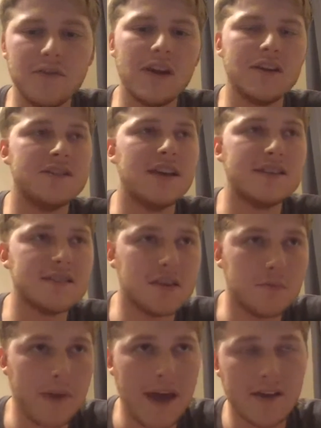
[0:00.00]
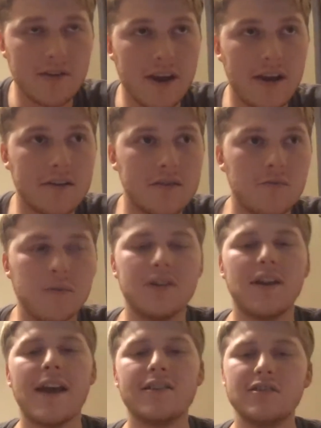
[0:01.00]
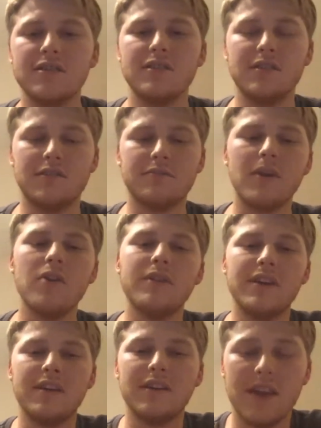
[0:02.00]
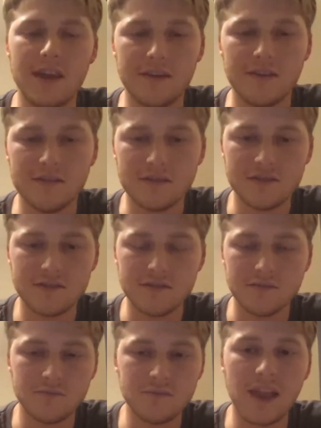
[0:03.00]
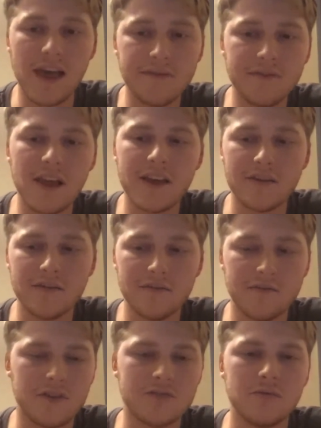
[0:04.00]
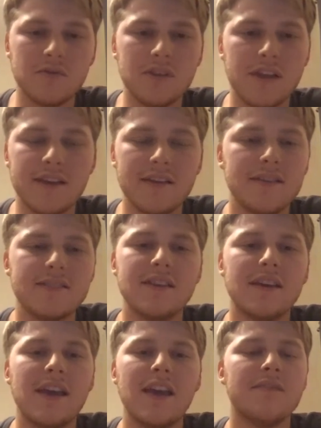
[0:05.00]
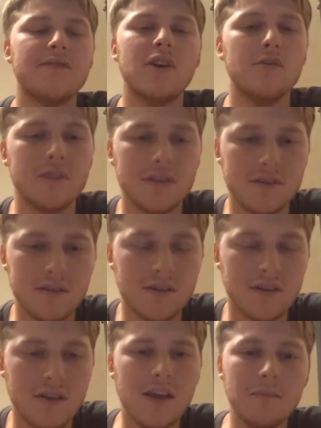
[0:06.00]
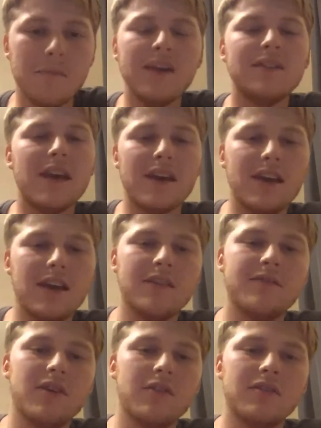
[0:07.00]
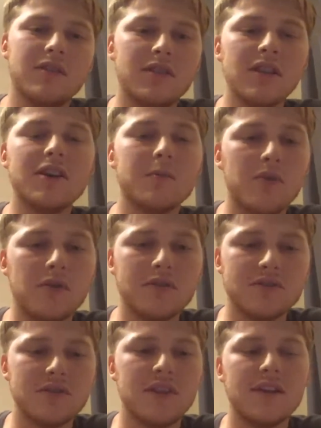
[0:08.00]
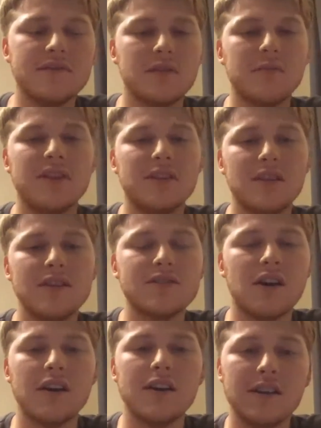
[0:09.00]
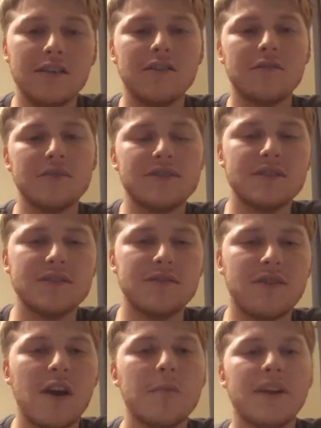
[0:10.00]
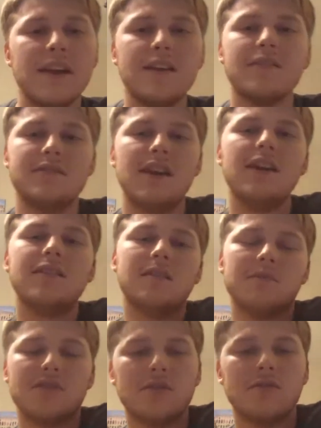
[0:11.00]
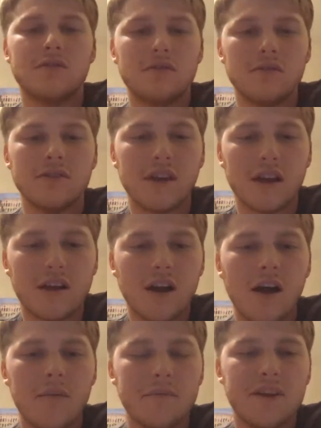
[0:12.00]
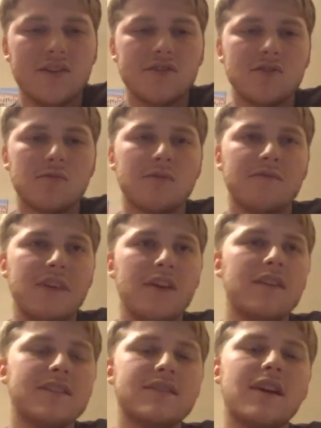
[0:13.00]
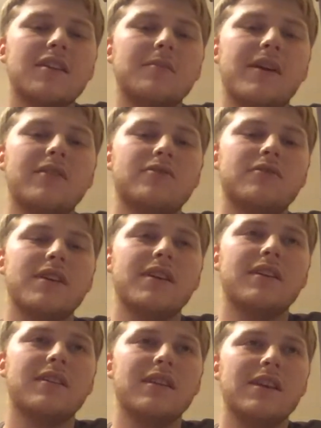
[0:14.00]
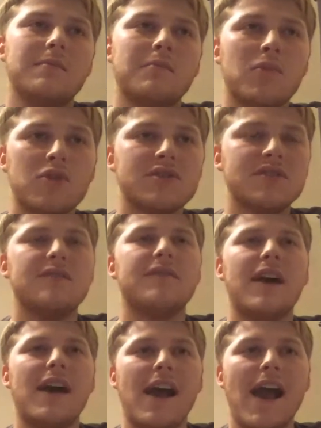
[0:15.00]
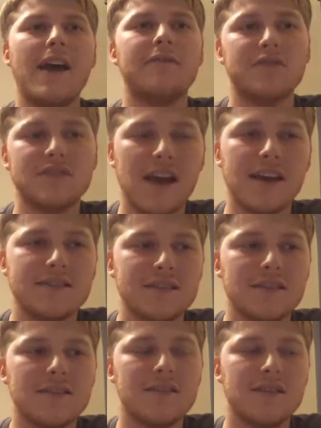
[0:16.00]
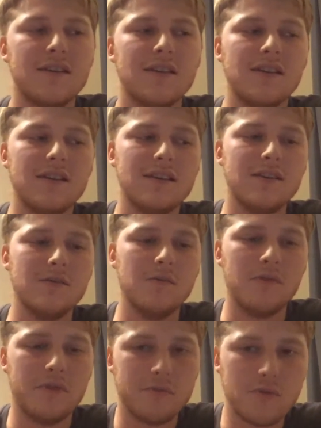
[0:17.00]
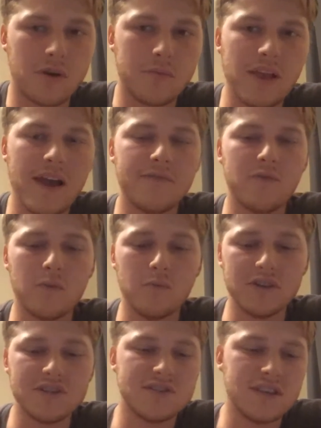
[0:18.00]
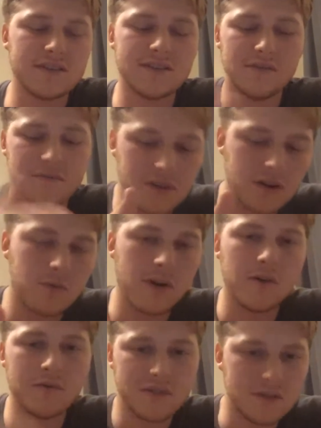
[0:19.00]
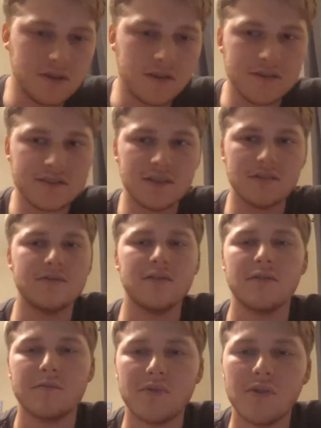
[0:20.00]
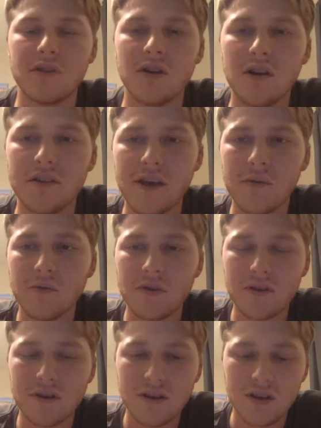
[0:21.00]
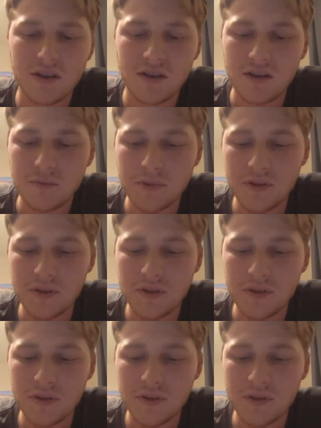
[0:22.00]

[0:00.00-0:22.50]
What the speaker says: had a desk in the background, we could actually throw in a lifelike virtual, like let's say a can of Coke. Right. And make that can of Coke clickable so that if somebody clicks on it in the 360 environment, it could take them to Coca-Cola.com. So we're very excited about creating immersive advertising through our platform, which syncs up very well with, the Signal Token protocol that we're building.